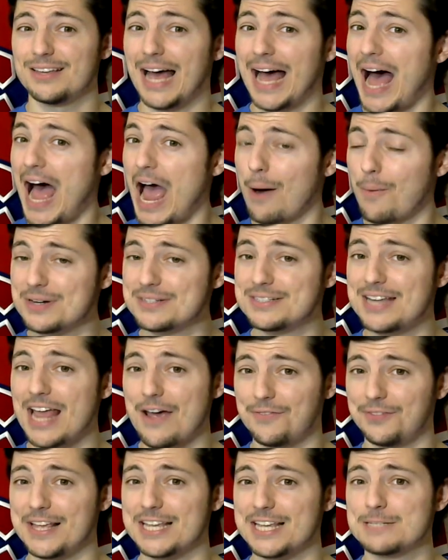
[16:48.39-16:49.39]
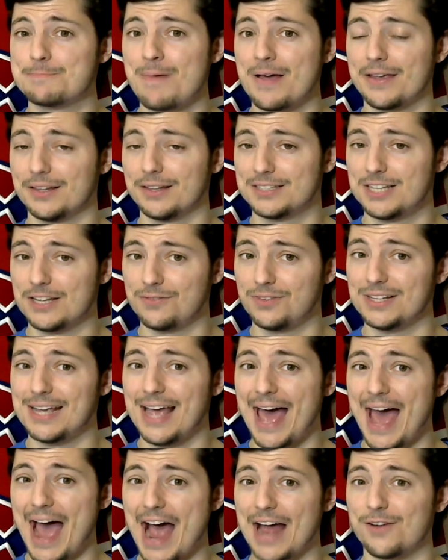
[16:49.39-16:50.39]
I would definitely
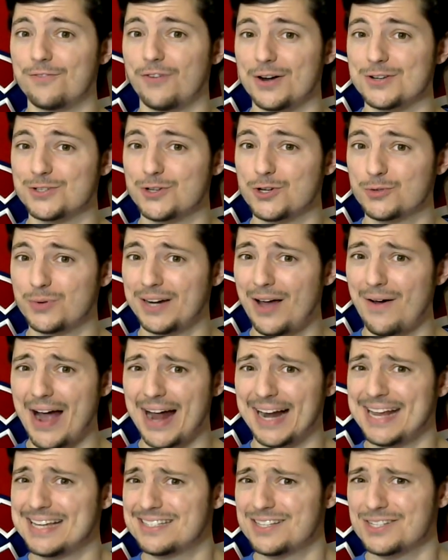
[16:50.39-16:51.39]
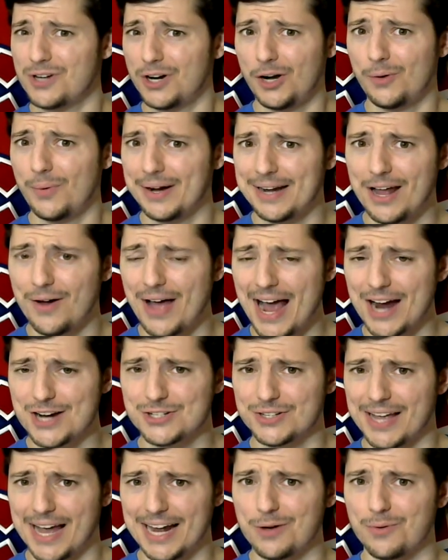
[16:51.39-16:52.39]
speculatively add Francouz right now, and he's the starter right now
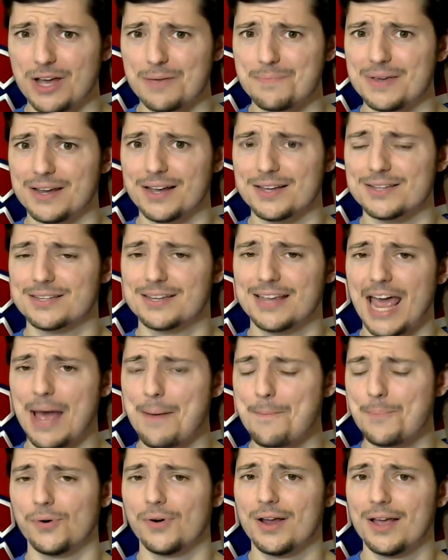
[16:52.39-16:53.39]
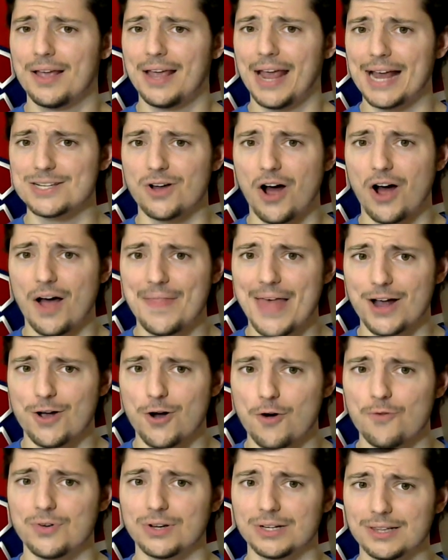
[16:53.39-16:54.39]
actually anyway because Kemper is on that
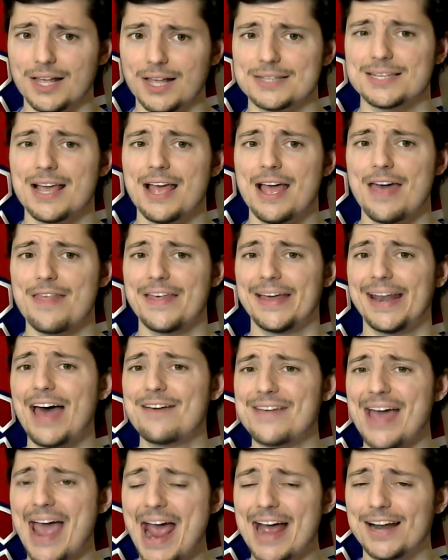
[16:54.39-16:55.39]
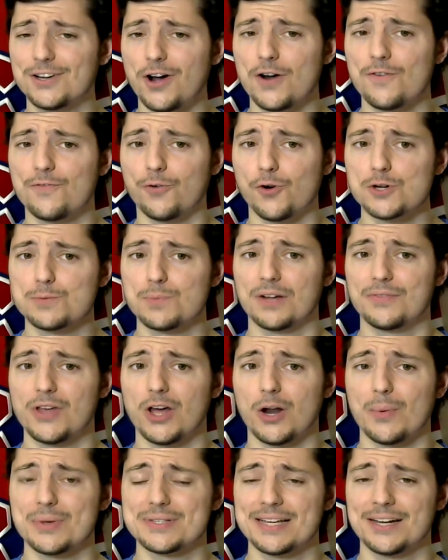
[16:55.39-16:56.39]
COVID list. Then I have Anton Forsberg of the
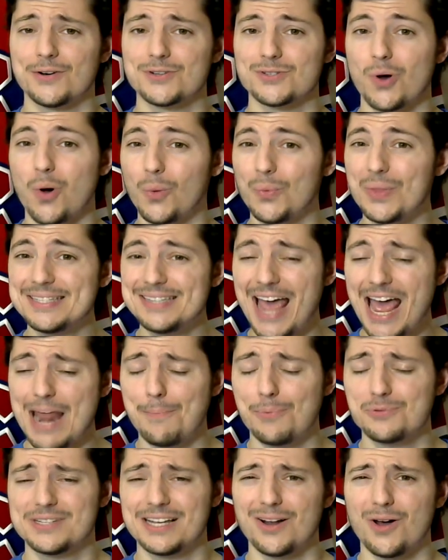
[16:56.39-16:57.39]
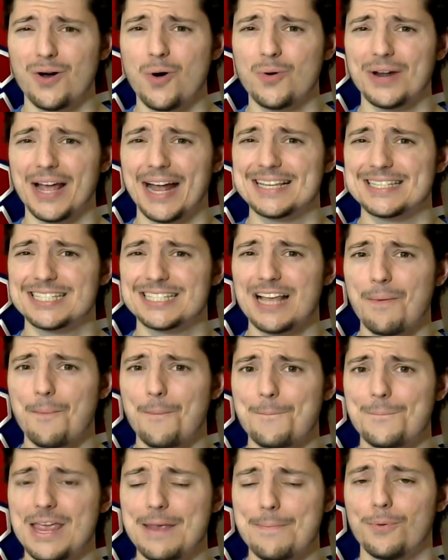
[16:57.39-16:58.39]
Ottawa Senators, only 10% owned, and some
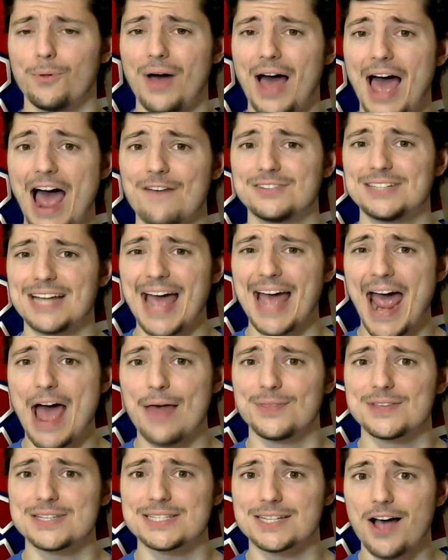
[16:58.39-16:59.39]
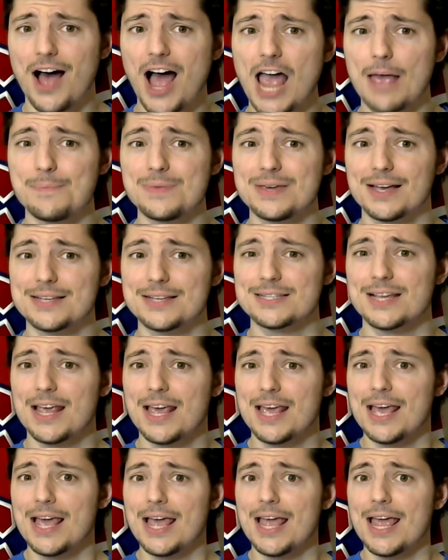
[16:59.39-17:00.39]
people have to add this guy because
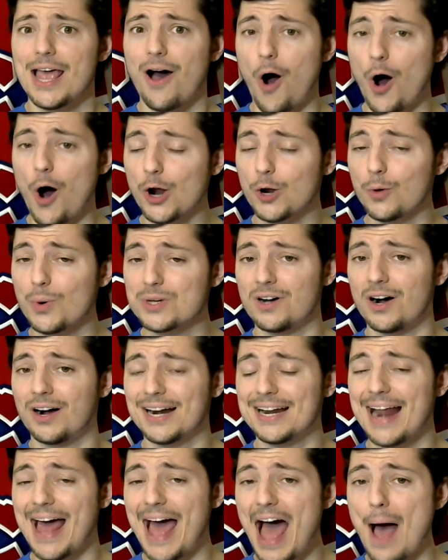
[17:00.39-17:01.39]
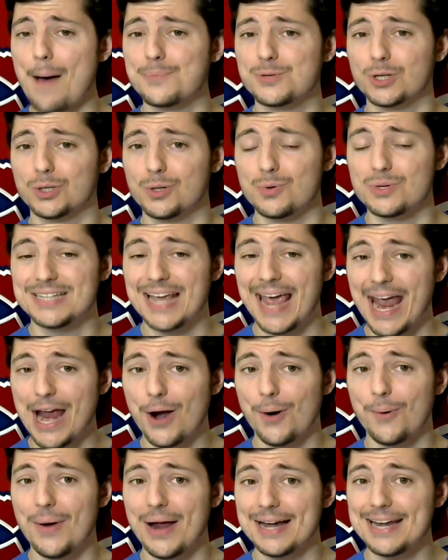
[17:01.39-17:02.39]
Ottawa's on an absolute
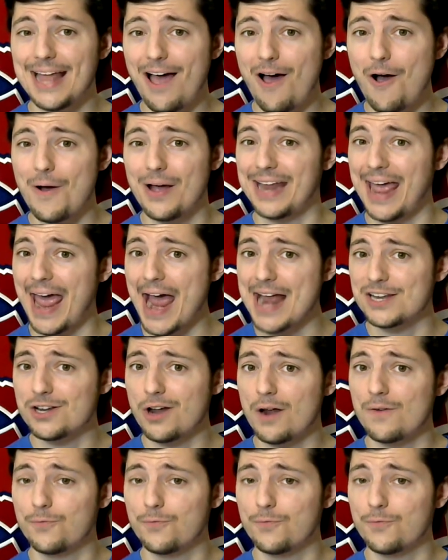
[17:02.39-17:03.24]
tear right now, and Anton